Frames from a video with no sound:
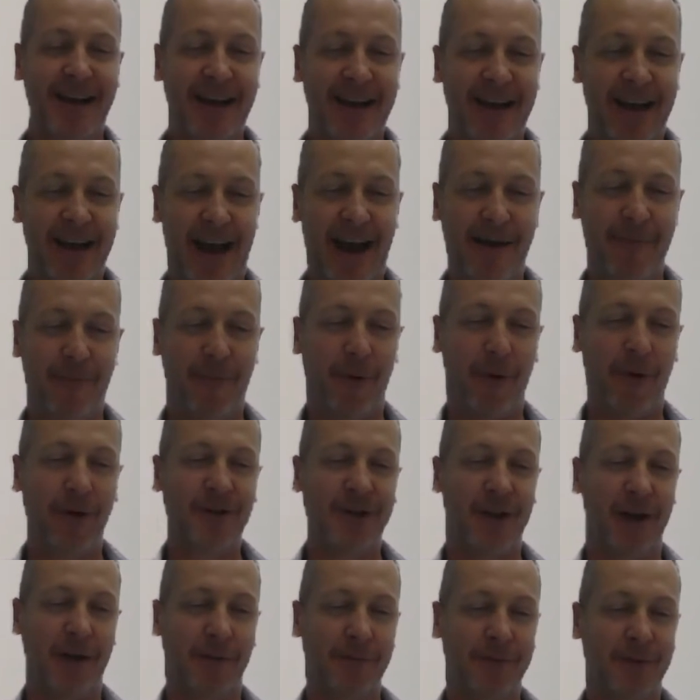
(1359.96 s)
in
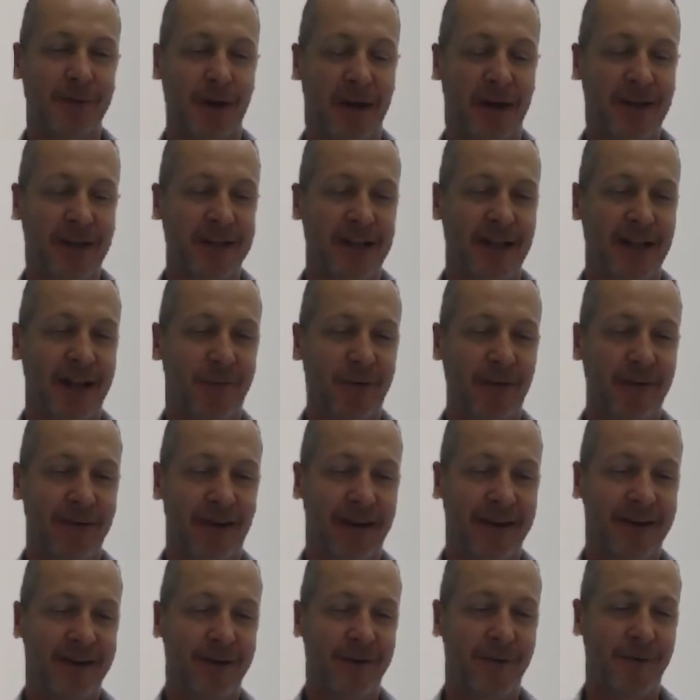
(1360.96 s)
broad terms, guys, I think we've
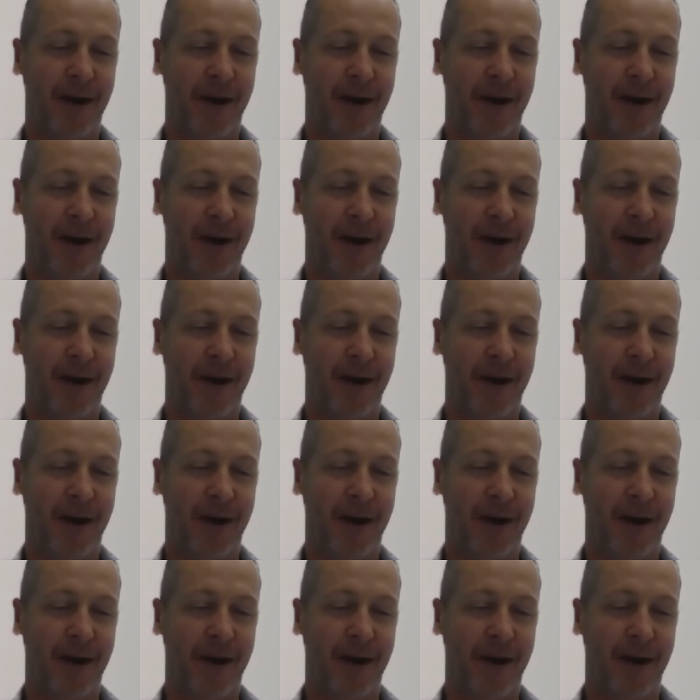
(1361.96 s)
had